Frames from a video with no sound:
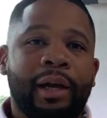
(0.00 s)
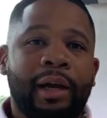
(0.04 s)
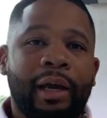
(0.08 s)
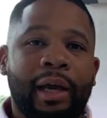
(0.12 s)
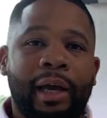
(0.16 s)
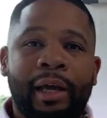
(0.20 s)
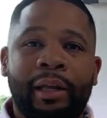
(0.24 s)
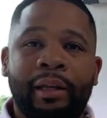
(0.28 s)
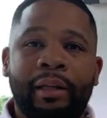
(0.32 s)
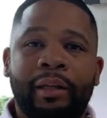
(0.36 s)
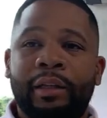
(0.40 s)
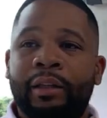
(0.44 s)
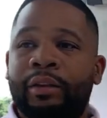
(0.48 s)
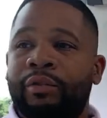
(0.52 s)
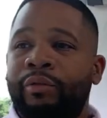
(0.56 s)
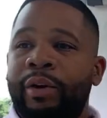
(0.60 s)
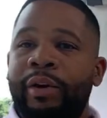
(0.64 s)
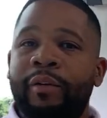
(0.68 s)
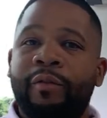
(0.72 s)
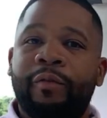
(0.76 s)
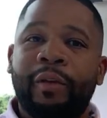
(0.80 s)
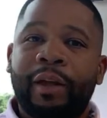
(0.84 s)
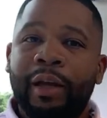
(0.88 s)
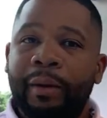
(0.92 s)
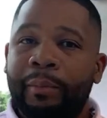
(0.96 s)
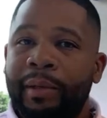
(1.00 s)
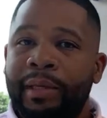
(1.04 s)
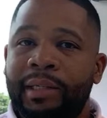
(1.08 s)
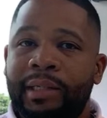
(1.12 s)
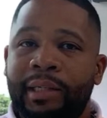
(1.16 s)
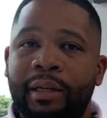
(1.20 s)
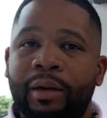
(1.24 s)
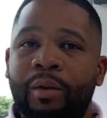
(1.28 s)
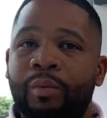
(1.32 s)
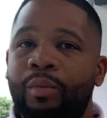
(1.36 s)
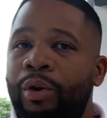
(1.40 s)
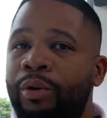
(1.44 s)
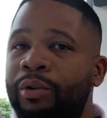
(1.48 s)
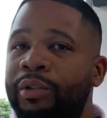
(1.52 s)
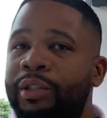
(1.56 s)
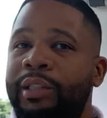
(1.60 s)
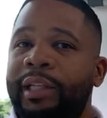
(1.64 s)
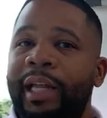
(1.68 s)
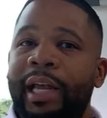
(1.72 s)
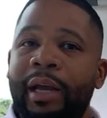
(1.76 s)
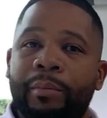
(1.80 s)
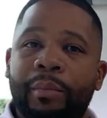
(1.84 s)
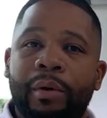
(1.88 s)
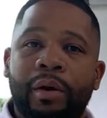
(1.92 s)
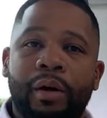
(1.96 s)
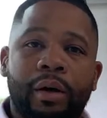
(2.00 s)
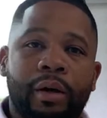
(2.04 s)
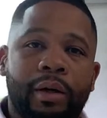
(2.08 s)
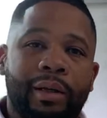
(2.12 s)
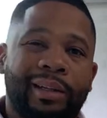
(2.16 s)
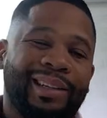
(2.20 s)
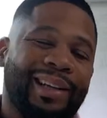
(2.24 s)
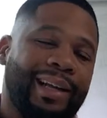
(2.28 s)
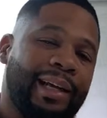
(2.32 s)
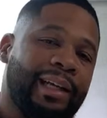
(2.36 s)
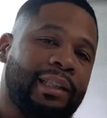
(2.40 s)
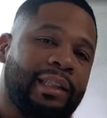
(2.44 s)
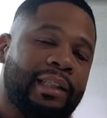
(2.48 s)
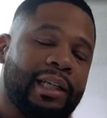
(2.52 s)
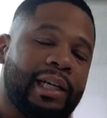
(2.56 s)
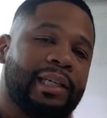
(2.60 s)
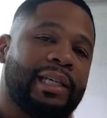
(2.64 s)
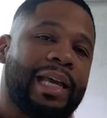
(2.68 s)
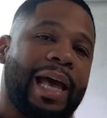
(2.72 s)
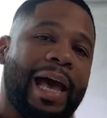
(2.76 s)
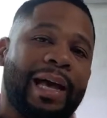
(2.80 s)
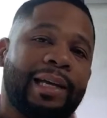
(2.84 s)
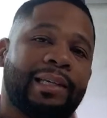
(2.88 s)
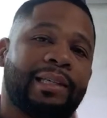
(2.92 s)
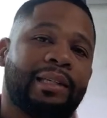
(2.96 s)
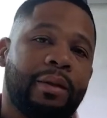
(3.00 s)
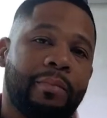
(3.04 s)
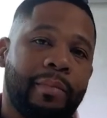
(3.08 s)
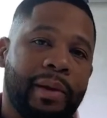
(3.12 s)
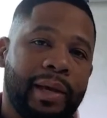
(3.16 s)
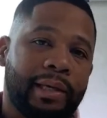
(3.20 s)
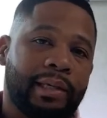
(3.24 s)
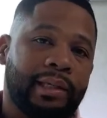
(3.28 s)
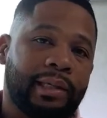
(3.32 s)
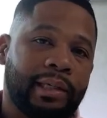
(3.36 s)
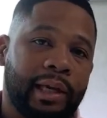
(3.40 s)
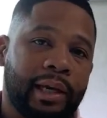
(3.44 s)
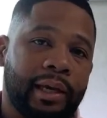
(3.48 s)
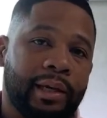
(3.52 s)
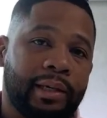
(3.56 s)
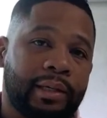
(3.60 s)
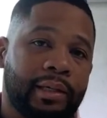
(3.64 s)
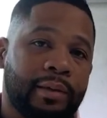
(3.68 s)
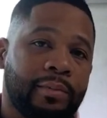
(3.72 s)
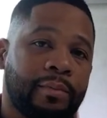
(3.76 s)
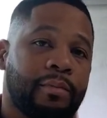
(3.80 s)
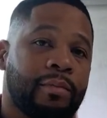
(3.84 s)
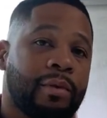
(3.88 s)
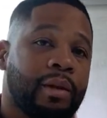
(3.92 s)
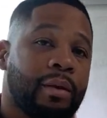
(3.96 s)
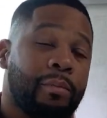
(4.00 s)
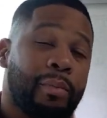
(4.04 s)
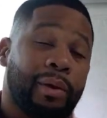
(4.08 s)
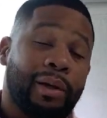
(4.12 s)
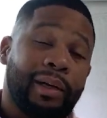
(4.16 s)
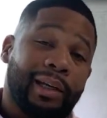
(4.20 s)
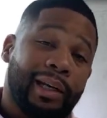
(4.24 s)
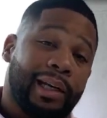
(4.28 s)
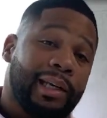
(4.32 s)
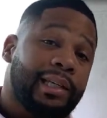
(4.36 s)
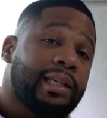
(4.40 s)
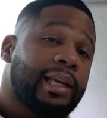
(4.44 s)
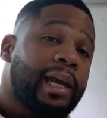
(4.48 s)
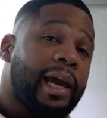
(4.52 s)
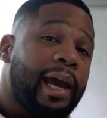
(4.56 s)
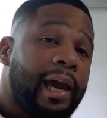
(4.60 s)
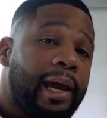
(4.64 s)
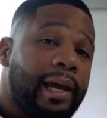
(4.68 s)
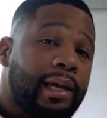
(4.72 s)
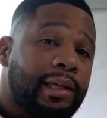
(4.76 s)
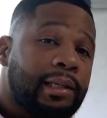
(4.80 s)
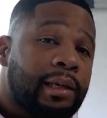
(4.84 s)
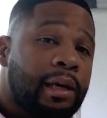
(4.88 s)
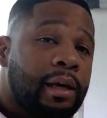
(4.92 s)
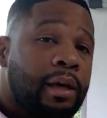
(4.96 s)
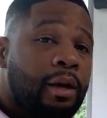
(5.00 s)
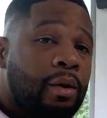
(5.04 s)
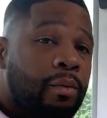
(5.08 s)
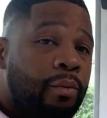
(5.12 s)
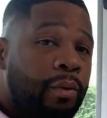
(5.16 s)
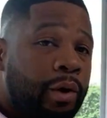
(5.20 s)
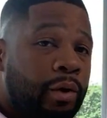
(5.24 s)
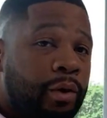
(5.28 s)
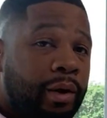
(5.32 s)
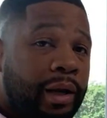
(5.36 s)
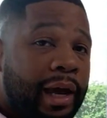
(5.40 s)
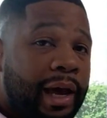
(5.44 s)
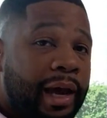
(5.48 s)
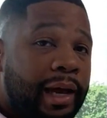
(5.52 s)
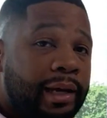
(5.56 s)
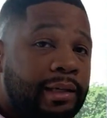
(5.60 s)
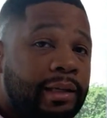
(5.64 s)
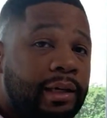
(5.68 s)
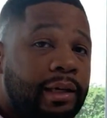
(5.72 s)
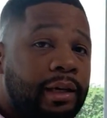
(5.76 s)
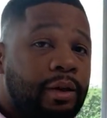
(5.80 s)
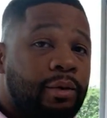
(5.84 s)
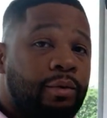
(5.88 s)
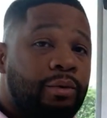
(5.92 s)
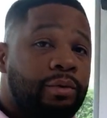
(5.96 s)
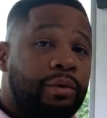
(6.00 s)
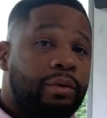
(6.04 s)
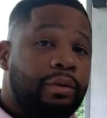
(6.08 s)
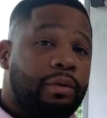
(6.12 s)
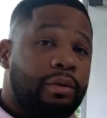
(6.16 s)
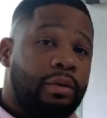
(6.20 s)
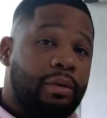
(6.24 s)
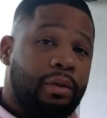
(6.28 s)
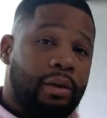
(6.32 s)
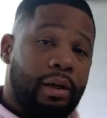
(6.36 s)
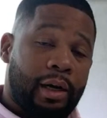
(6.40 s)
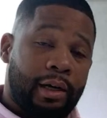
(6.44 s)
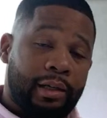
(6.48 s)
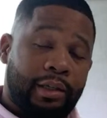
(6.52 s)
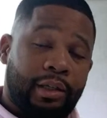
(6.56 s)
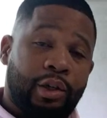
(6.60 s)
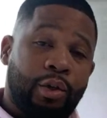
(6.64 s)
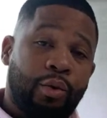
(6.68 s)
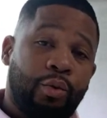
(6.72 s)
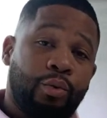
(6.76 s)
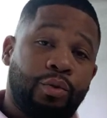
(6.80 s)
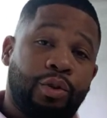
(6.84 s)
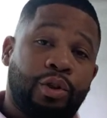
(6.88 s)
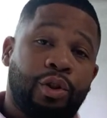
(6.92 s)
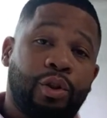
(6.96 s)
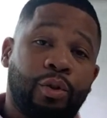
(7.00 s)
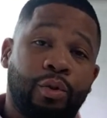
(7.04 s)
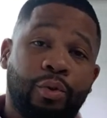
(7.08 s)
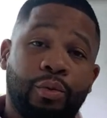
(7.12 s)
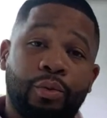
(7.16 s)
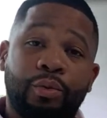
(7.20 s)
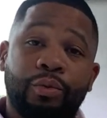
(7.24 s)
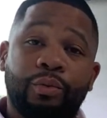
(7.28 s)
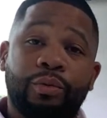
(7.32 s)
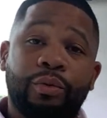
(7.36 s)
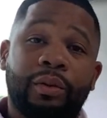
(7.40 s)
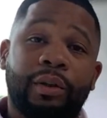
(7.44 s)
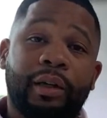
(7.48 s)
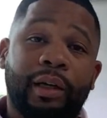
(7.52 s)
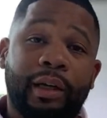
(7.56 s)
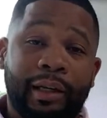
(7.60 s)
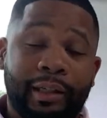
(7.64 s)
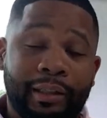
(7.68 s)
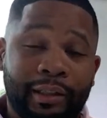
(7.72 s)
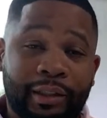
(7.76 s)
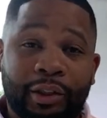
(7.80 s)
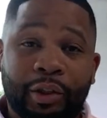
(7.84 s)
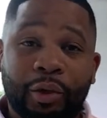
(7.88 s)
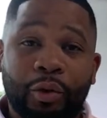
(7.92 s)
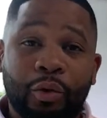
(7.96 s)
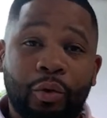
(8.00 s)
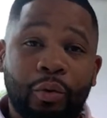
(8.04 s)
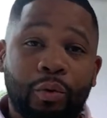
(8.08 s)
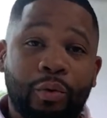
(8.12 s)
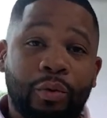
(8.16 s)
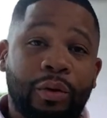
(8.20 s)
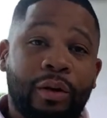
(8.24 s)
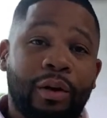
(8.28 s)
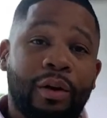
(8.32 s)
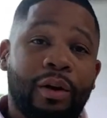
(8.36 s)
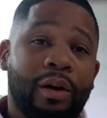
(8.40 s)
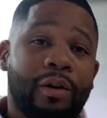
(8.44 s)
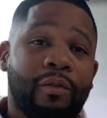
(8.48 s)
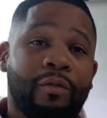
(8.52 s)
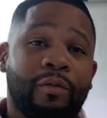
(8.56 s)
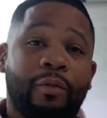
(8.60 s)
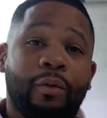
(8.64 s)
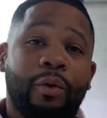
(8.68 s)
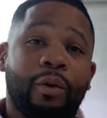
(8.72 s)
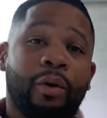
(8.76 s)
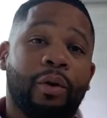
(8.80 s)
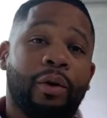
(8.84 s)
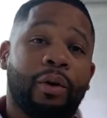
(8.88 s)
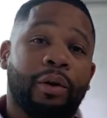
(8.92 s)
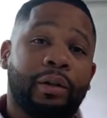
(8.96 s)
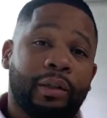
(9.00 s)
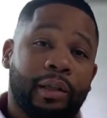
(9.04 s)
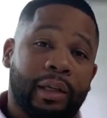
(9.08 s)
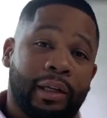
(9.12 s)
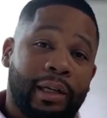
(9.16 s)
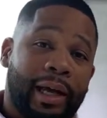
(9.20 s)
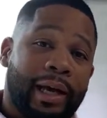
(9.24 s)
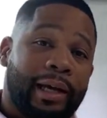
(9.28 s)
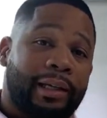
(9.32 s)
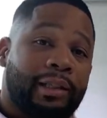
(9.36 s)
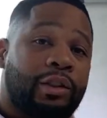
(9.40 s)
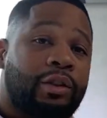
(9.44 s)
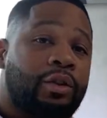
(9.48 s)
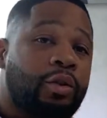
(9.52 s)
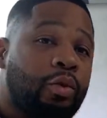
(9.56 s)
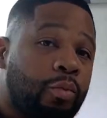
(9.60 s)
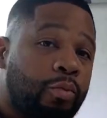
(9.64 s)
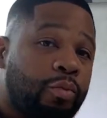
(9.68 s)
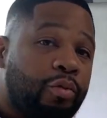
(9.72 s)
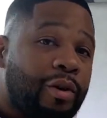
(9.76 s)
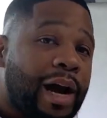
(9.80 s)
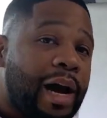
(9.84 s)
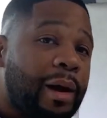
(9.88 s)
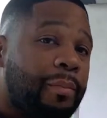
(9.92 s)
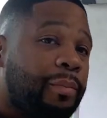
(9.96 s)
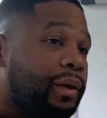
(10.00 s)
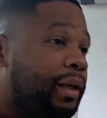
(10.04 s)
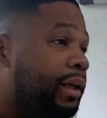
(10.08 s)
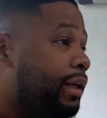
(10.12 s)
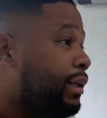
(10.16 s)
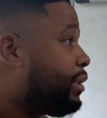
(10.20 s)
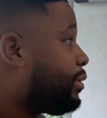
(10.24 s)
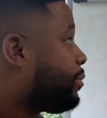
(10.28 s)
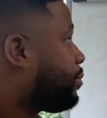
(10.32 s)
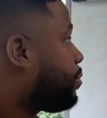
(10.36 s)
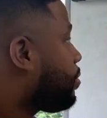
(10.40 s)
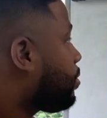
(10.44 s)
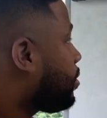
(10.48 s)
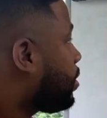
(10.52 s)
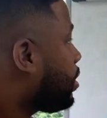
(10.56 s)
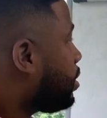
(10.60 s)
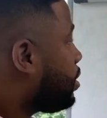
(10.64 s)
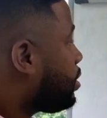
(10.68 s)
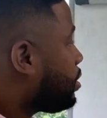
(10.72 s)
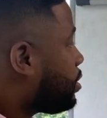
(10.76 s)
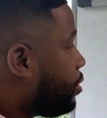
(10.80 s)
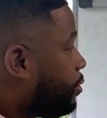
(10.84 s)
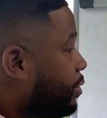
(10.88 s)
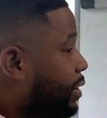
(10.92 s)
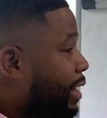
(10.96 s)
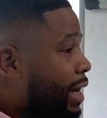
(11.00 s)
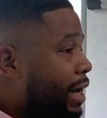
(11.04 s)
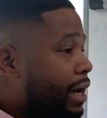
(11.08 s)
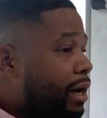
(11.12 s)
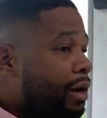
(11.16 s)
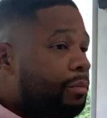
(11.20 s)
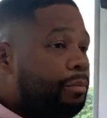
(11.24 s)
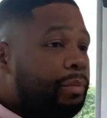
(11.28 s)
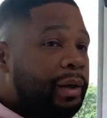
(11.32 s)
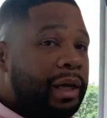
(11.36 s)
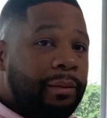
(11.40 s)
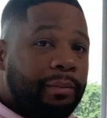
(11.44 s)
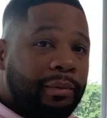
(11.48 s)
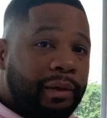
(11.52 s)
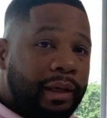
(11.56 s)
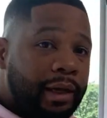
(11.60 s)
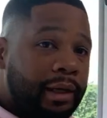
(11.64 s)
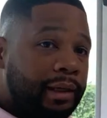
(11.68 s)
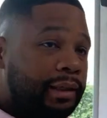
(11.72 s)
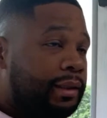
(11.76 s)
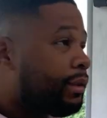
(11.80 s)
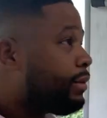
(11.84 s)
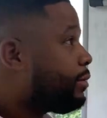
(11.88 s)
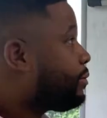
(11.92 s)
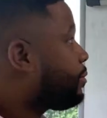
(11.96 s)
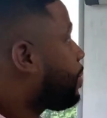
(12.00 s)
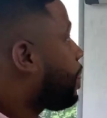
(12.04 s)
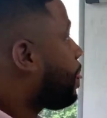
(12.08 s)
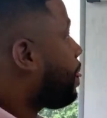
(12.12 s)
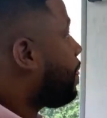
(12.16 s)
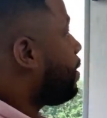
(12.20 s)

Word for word: and the three families in a worse neighborhood. It just has to make sense. But in this case, we're going to execute a 2 2 and 2 for the next two properties. So now, peep this.